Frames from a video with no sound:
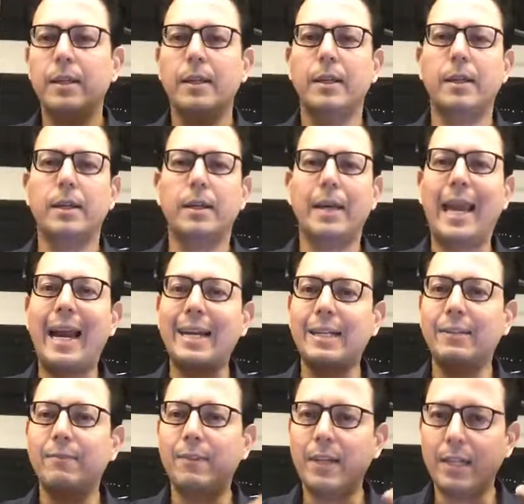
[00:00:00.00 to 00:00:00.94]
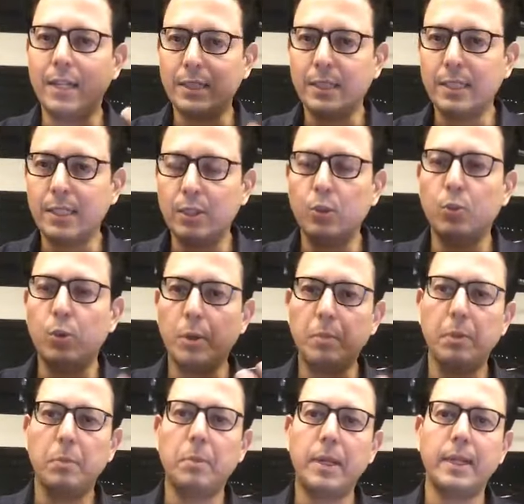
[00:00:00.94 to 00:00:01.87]
uh, actively listening to what
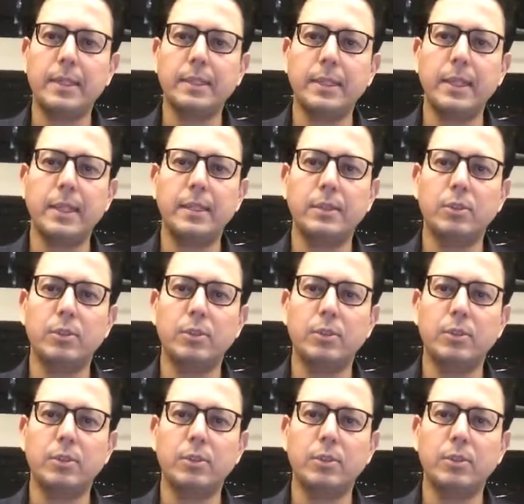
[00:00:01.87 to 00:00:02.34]
people are saying.